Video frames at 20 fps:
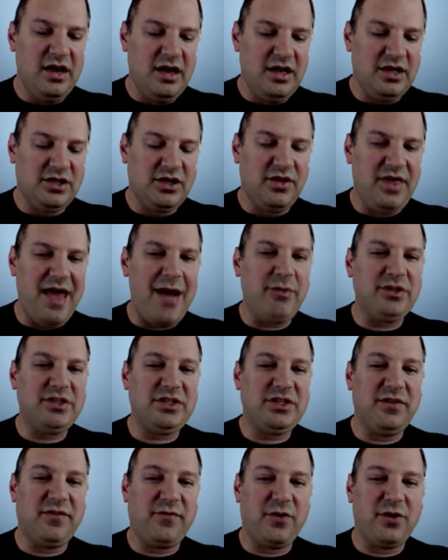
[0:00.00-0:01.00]
So that was
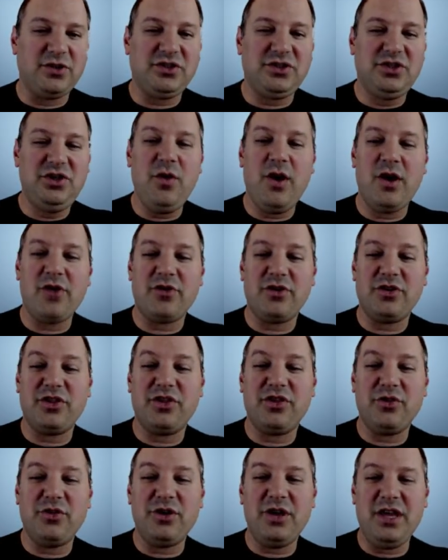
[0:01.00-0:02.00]
the first
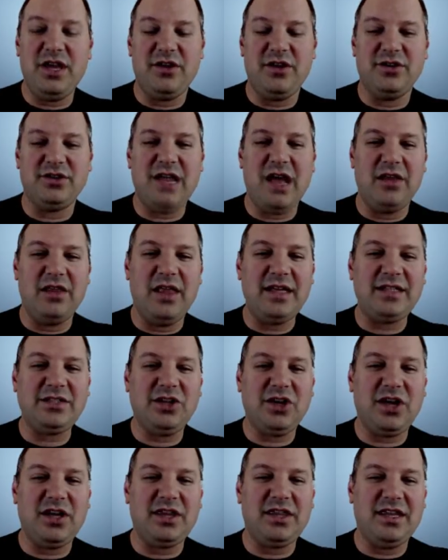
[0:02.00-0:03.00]
230 years. Now let's
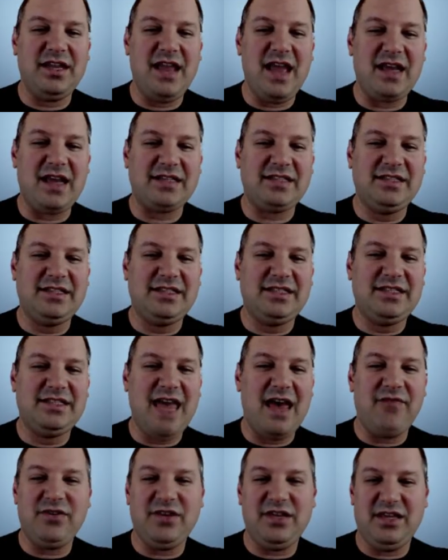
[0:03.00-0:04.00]
look at the next
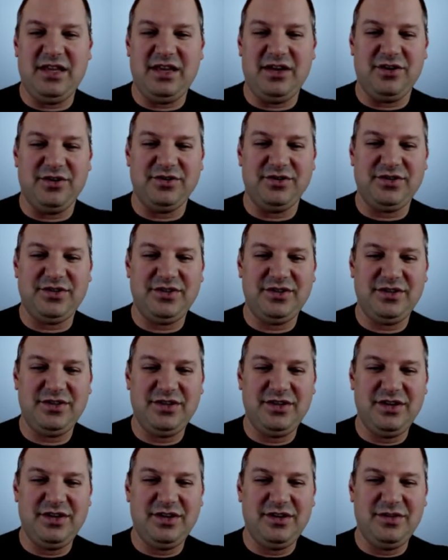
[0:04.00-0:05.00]
70 years.
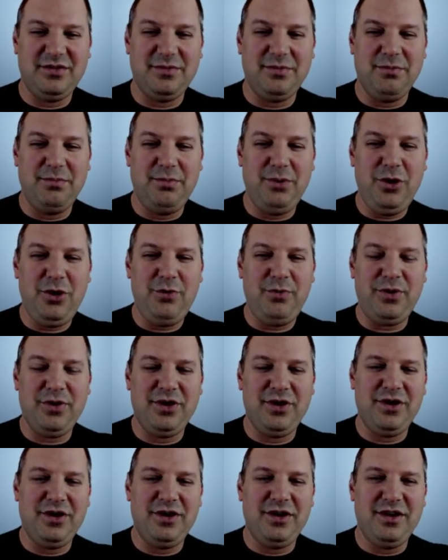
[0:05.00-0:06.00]
Boop.
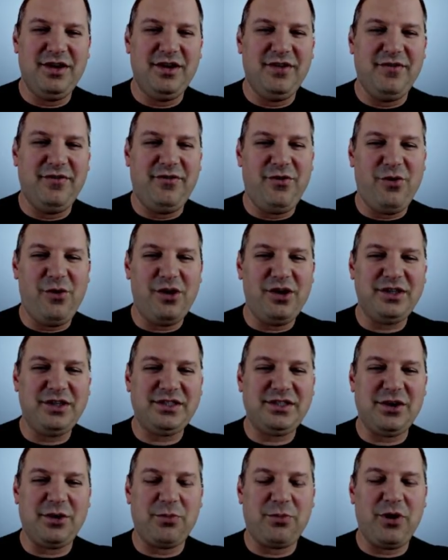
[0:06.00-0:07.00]

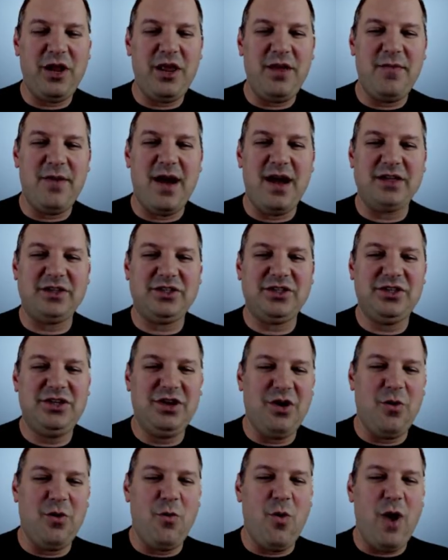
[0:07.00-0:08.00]
Forests are pretty much
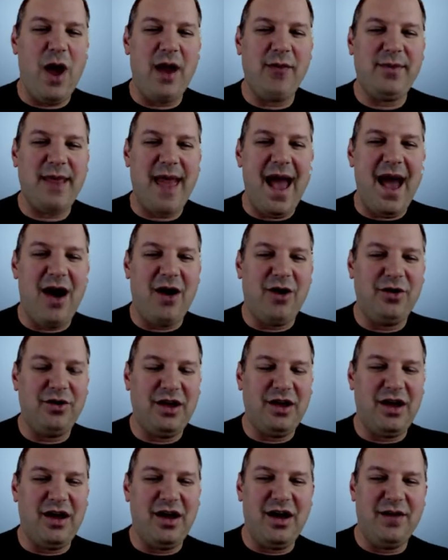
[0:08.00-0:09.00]
wiped out
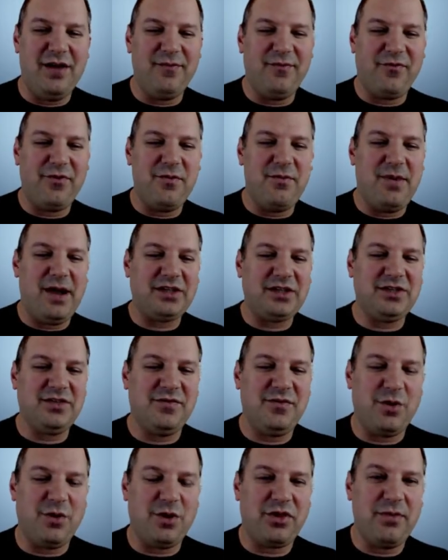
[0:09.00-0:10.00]
for much
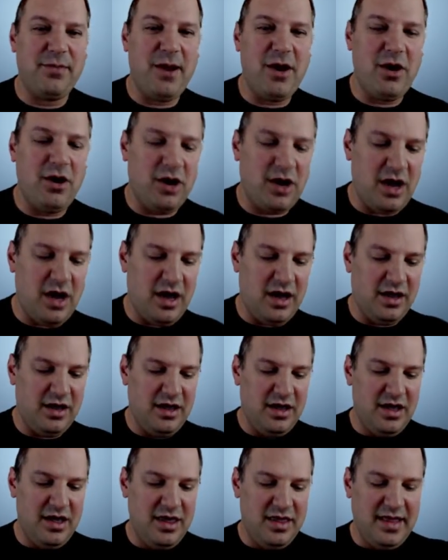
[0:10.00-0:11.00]
of North America.
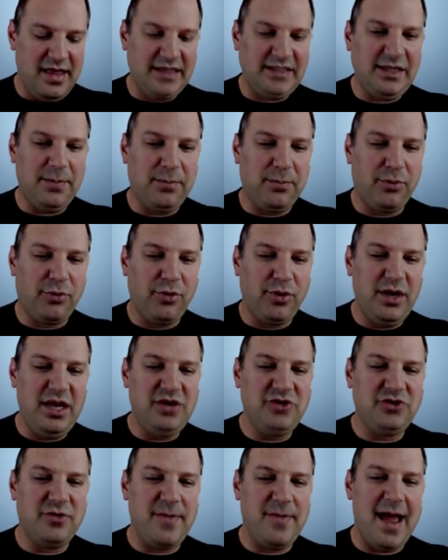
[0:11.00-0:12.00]
That's a
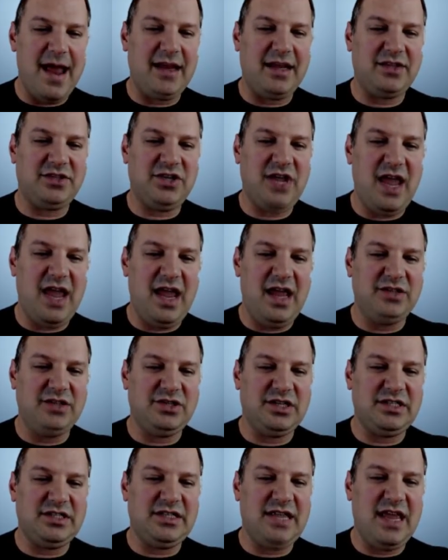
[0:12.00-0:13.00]
pretty dramatic change
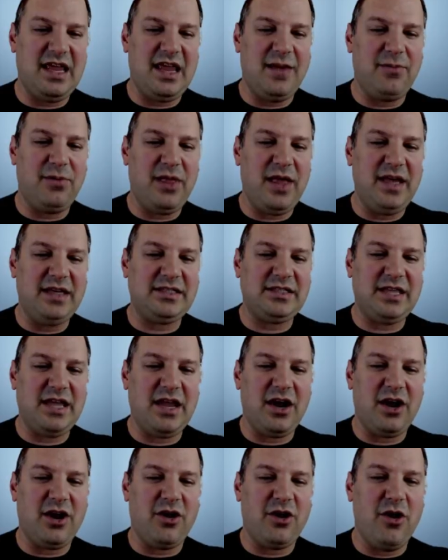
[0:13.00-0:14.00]
that's taking place
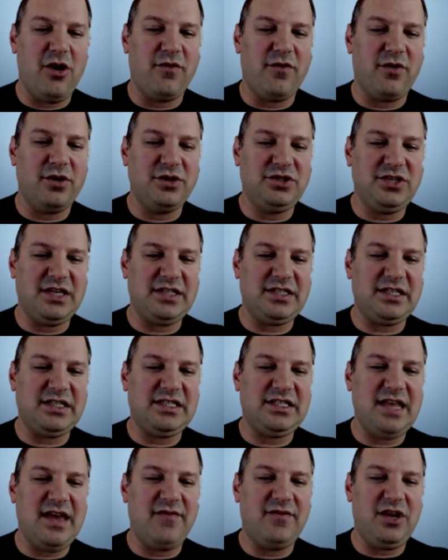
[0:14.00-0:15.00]
there over just a
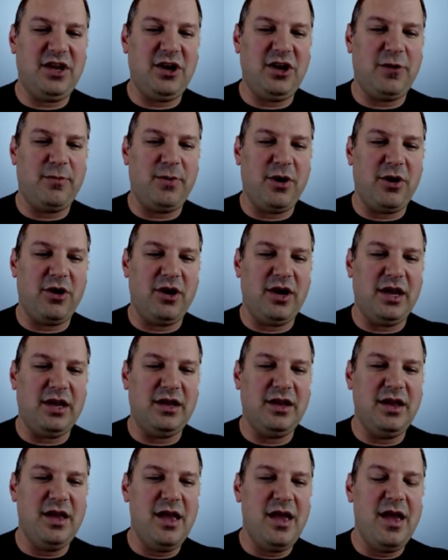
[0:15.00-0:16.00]
70-year period,
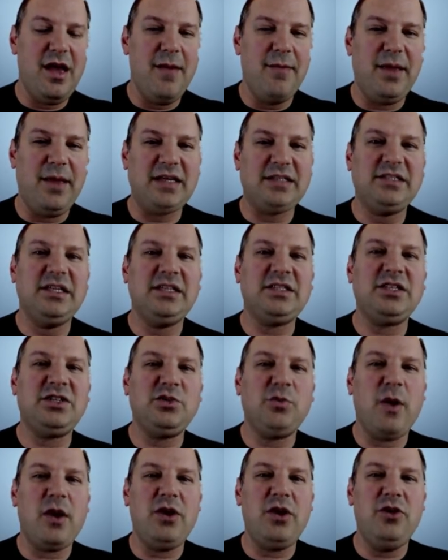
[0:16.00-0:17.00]
because this is
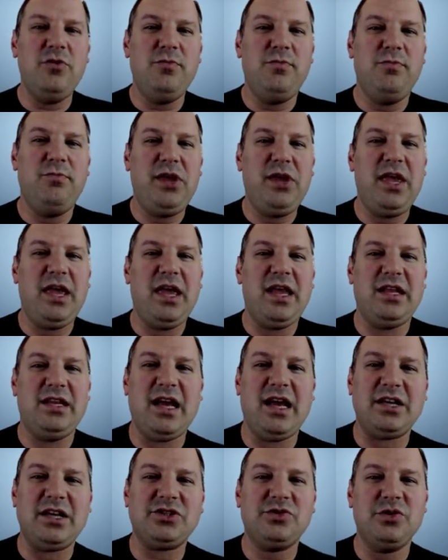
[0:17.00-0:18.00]
when you begin
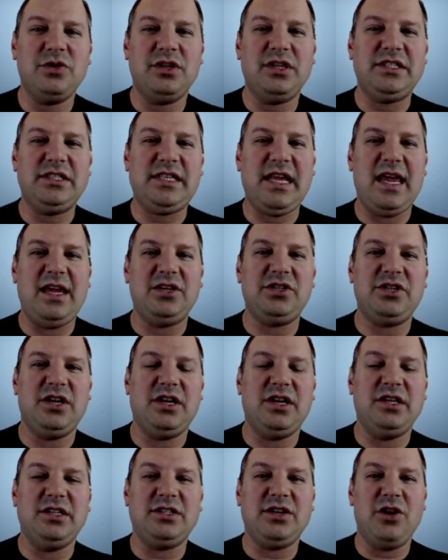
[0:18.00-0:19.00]

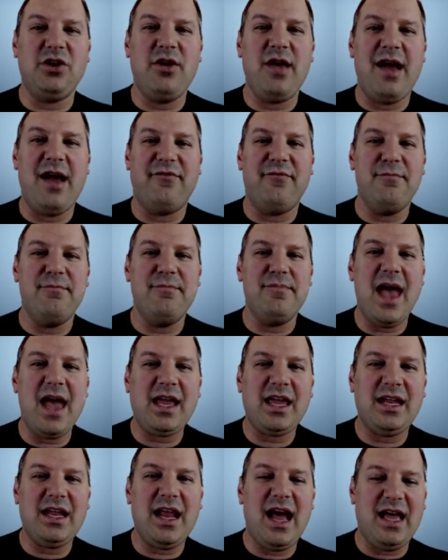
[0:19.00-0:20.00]
industrialization, and so you have
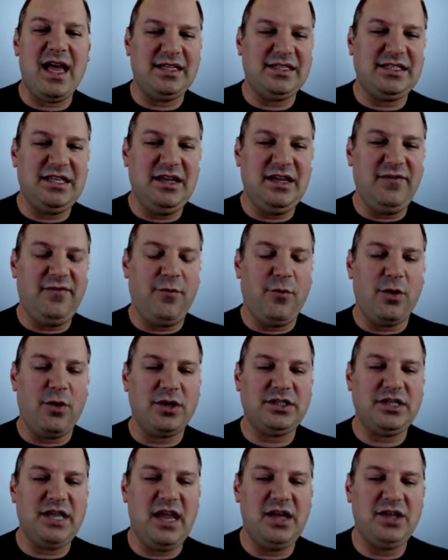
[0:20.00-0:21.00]
mechanized
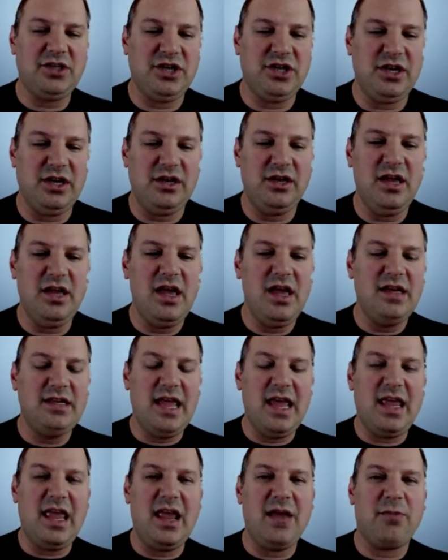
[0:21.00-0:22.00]
deforestation
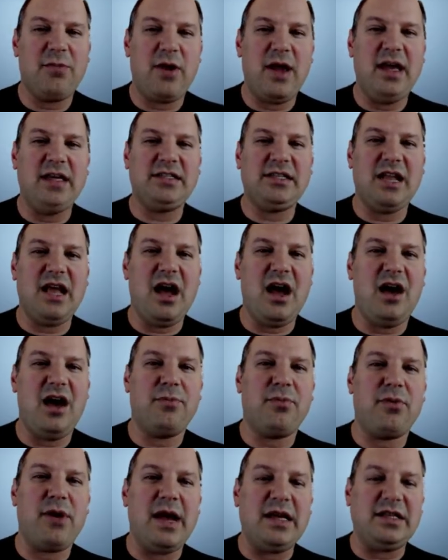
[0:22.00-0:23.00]
taking place at
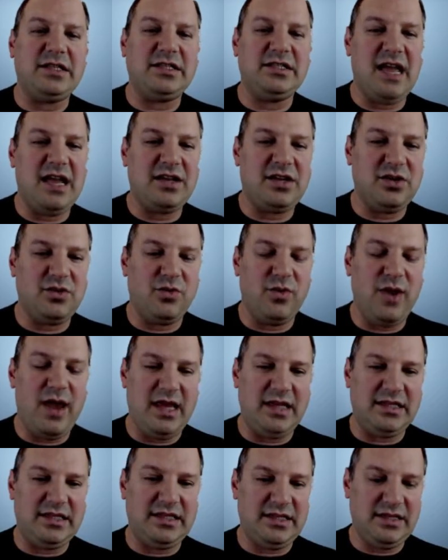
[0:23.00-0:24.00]
unprecedented
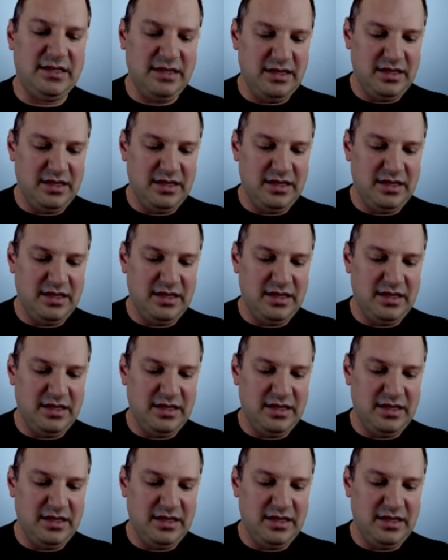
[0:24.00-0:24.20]
rates.